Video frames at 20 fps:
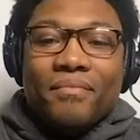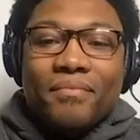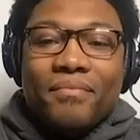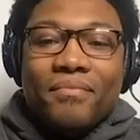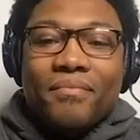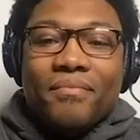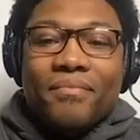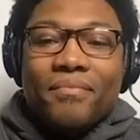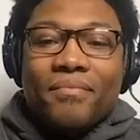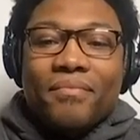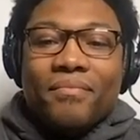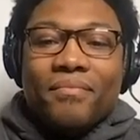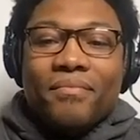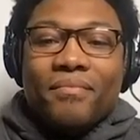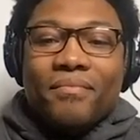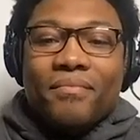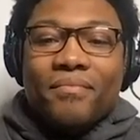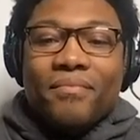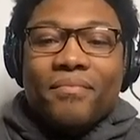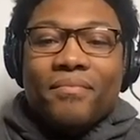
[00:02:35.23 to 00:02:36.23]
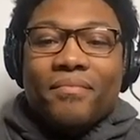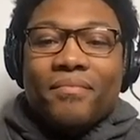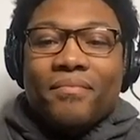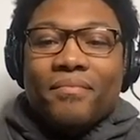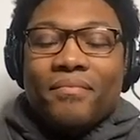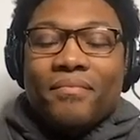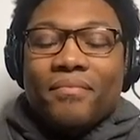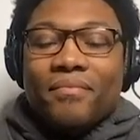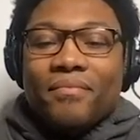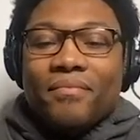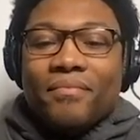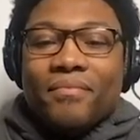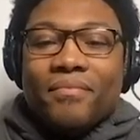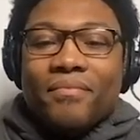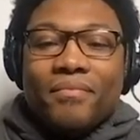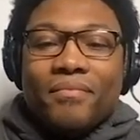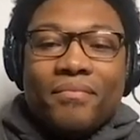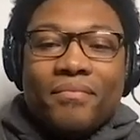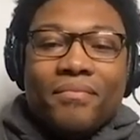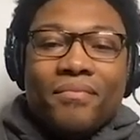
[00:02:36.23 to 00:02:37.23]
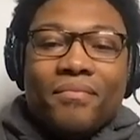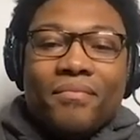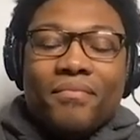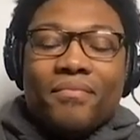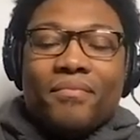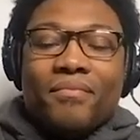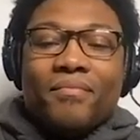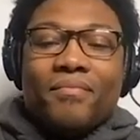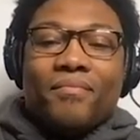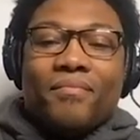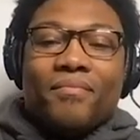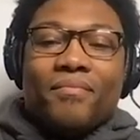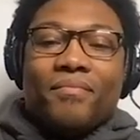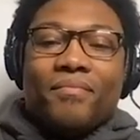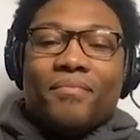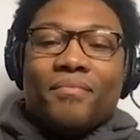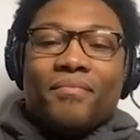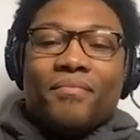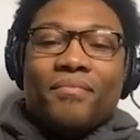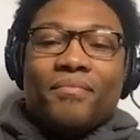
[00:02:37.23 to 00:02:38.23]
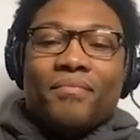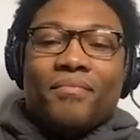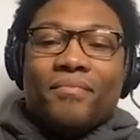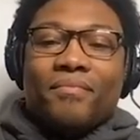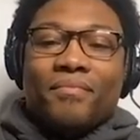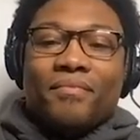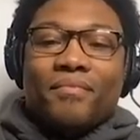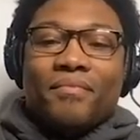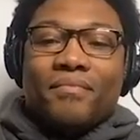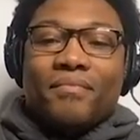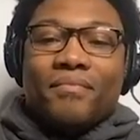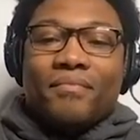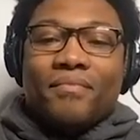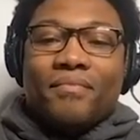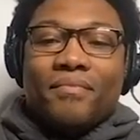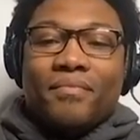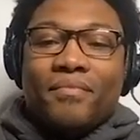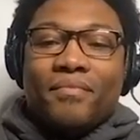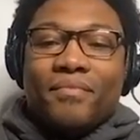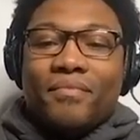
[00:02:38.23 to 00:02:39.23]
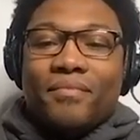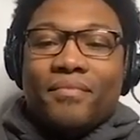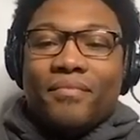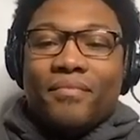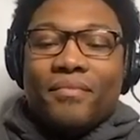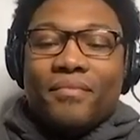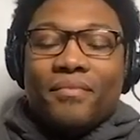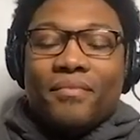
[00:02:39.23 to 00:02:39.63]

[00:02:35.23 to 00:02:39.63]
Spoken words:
This person isn't speaking.